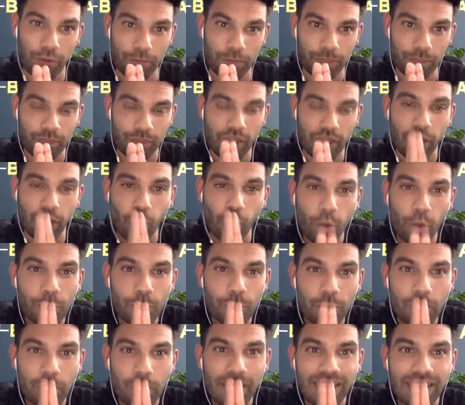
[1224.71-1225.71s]
I hope you
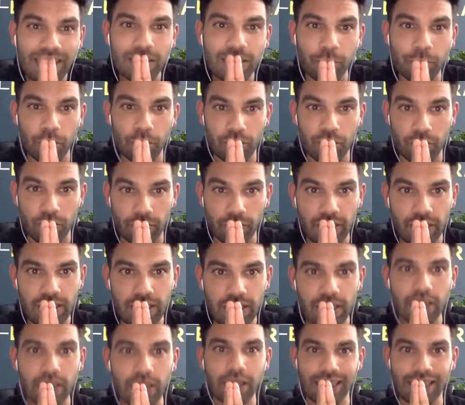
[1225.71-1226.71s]
make the most of it.
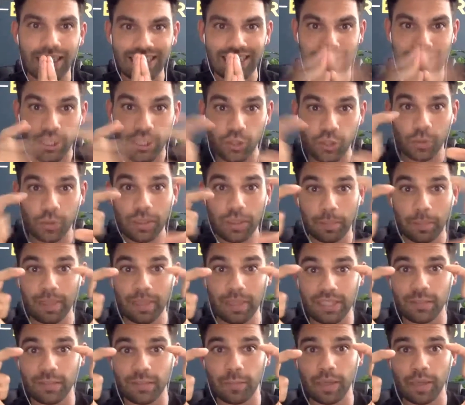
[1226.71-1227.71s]
It's literally a piece of
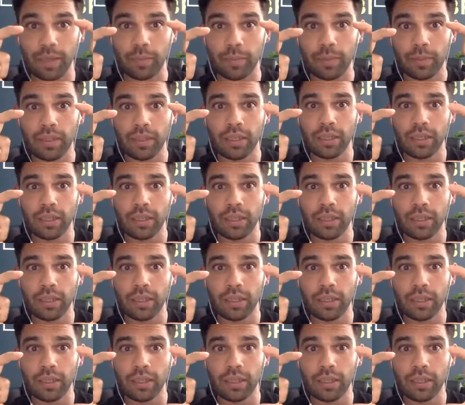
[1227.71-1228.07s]
paper.